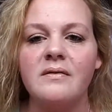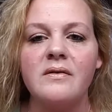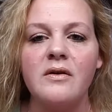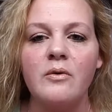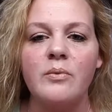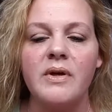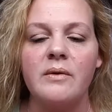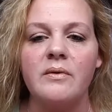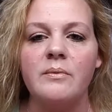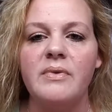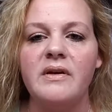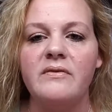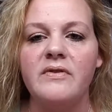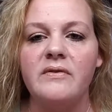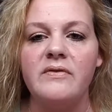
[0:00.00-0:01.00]
nobody would
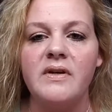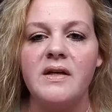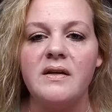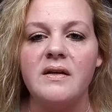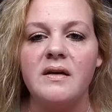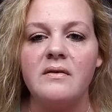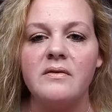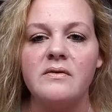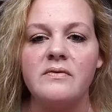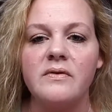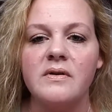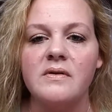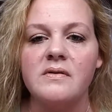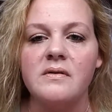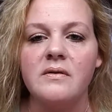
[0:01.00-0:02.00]
pay $58 for
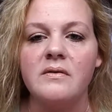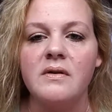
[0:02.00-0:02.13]
this little